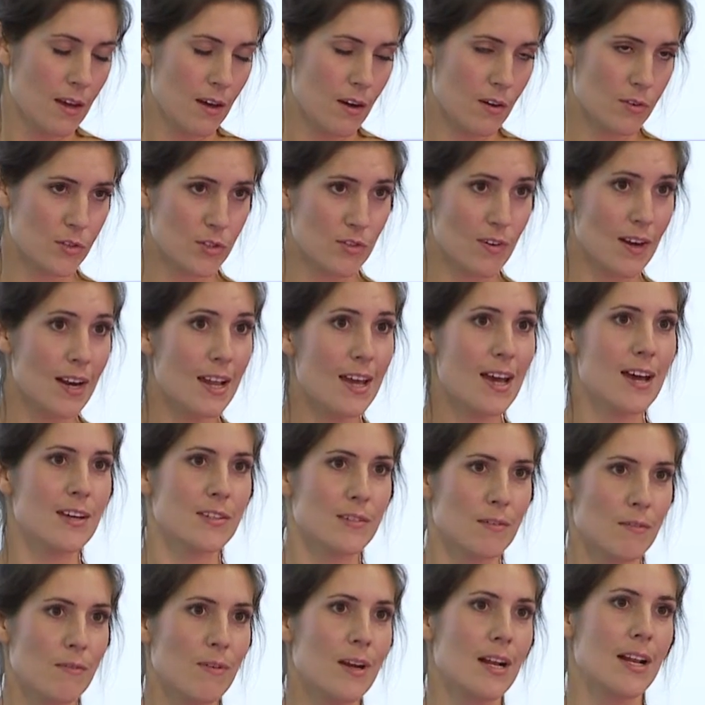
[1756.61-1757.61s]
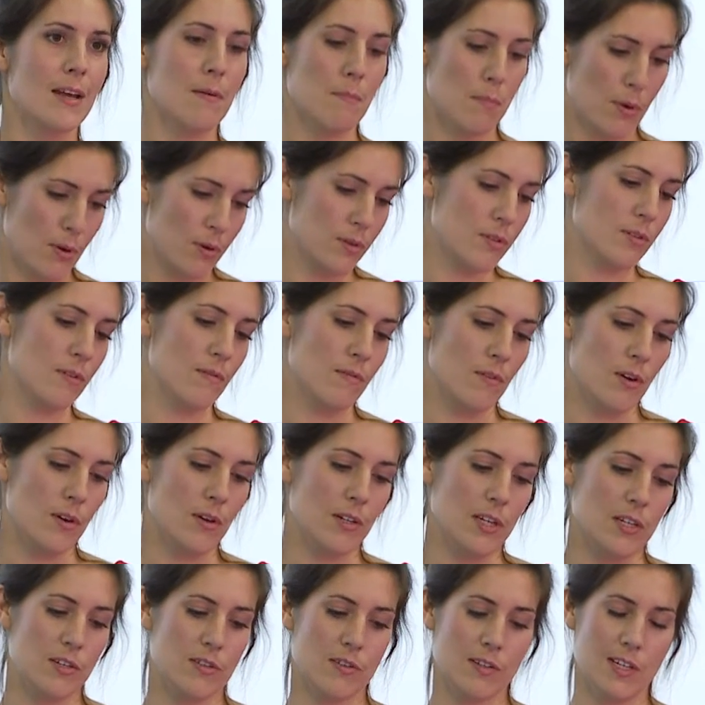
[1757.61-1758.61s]
Australia has a really important
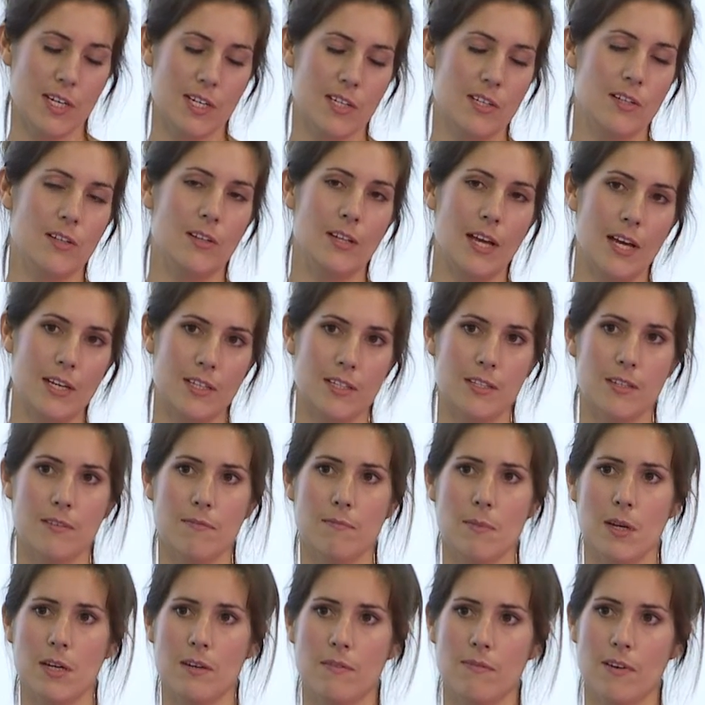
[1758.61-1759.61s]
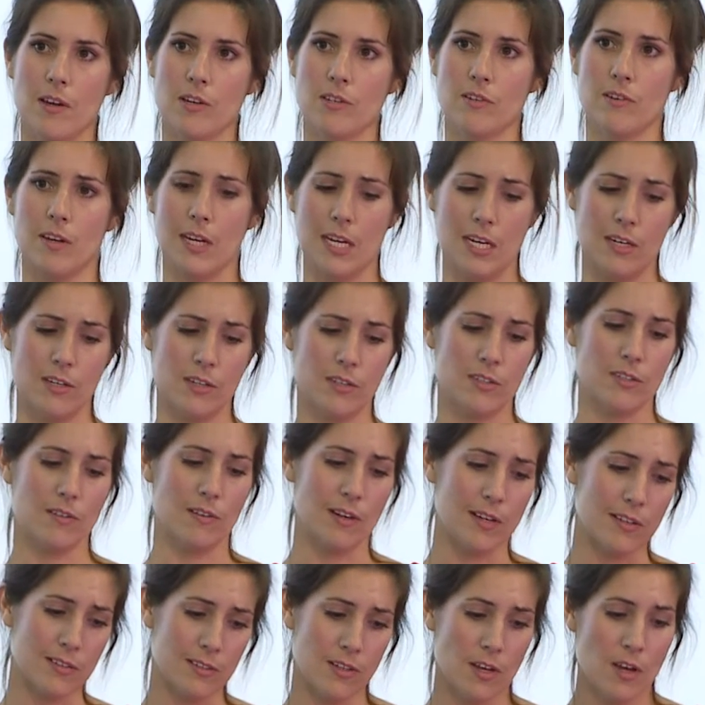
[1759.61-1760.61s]
role in traditional additive manufacturing
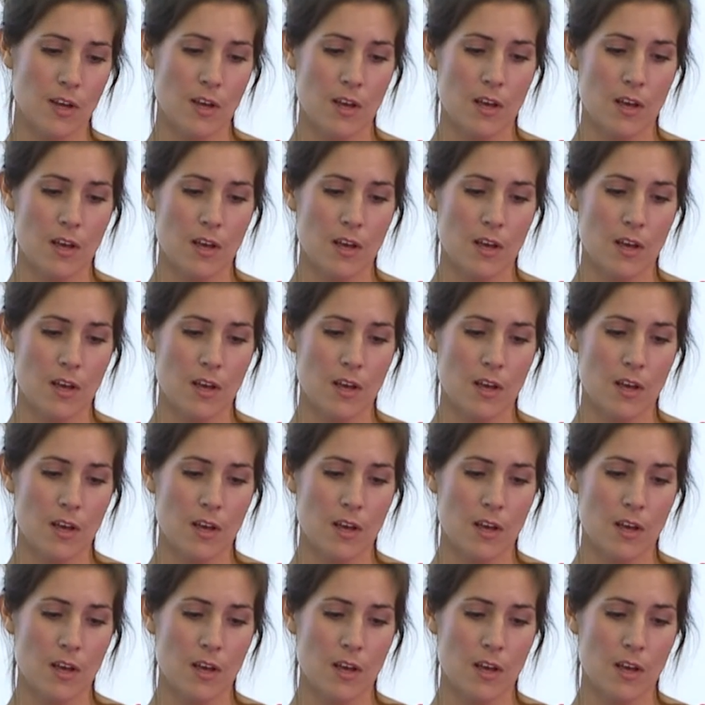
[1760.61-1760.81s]
industries,